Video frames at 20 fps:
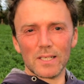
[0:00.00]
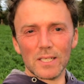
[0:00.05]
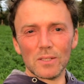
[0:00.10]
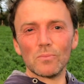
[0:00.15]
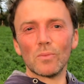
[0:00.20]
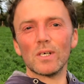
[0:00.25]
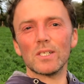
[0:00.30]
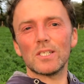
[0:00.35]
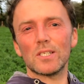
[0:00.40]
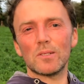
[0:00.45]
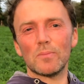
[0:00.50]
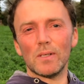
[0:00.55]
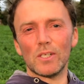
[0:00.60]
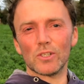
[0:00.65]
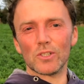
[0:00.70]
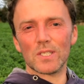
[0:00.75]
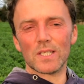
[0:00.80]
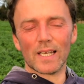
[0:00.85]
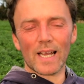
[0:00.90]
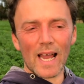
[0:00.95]
want it to be
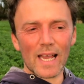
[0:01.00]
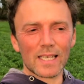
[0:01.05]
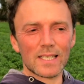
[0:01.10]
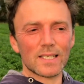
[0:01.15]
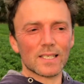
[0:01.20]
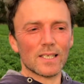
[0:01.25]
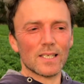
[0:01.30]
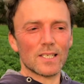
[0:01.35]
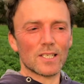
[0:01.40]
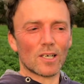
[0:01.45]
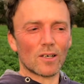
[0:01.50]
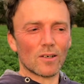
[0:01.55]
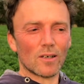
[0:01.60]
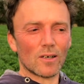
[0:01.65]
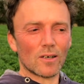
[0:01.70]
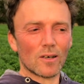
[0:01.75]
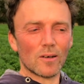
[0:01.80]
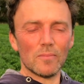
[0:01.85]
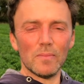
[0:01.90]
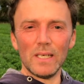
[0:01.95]
just an accident
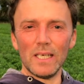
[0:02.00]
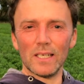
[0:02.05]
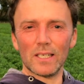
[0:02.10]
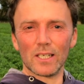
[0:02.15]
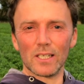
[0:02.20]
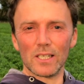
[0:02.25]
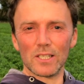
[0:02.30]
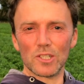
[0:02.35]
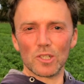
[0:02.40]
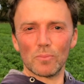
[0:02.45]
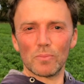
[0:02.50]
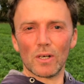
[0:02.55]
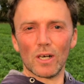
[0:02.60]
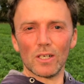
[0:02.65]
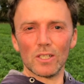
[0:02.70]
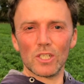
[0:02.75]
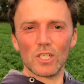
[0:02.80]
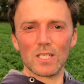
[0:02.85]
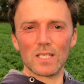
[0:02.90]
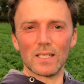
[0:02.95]
or me kind of
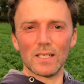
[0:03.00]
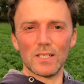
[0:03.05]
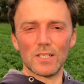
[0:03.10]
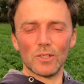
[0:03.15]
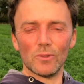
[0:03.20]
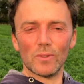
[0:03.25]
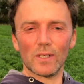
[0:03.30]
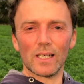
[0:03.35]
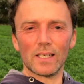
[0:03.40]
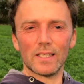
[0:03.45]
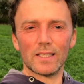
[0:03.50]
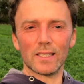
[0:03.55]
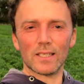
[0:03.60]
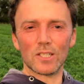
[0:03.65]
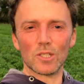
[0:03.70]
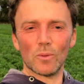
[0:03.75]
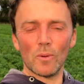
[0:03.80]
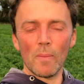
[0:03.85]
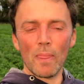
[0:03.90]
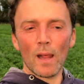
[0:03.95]
subconsciously doing anything.
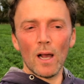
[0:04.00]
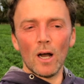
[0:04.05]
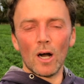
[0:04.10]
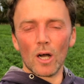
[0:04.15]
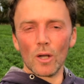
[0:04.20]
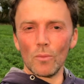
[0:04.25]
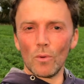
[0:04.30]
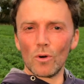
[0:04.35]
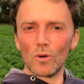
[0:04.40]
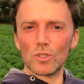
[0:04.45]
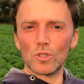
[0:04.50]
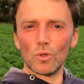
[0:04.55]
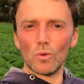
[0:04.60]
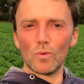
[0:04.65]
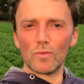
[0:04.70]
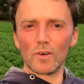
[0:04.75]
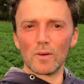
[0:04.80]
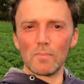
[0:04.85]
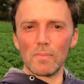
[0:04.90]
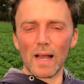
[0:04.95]
So I walked
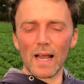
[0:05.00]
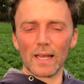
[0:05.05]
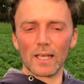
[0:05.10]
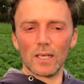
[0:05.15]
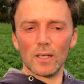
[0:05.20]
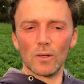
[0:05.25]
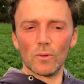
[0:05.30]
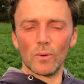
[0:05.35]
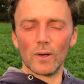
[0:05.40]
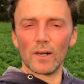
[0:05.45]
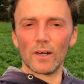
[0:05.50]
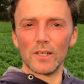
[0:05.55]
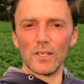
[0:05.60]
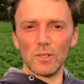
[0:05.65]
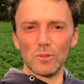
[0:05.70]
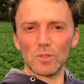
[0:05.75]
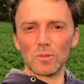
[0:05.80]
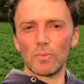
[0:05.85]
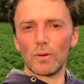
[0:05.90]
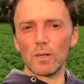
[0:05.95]
over and back where I
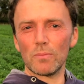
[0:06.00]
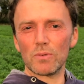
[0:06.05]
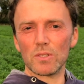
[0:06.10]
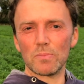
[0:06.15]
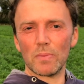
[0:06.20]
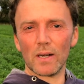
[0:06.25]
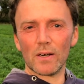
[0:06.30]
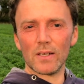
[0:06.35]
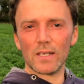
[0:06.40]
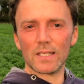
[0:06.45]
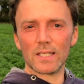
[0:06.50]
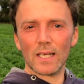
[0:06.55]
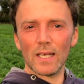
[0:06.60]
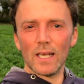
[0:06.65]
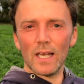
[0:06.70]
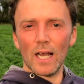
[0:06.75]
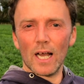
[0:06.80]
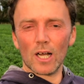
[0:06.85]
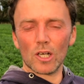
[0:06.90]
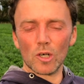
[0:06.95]
knew the pipe was buried
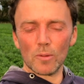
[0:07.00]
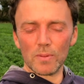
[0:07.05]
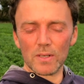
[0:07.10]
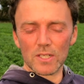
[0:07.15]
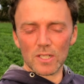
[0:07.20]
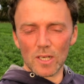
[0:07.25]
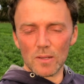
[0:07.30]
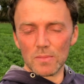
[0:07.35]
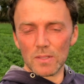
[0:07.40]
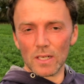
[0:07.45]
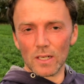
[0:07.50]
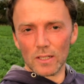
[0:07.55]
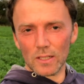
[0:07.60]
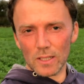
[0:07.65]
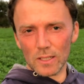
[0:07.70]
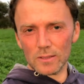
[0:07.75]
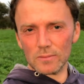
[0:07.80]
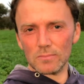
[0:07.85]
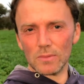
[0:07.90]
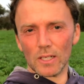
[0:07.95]
a couple of times, and
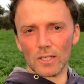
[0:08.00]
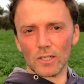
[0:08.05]
I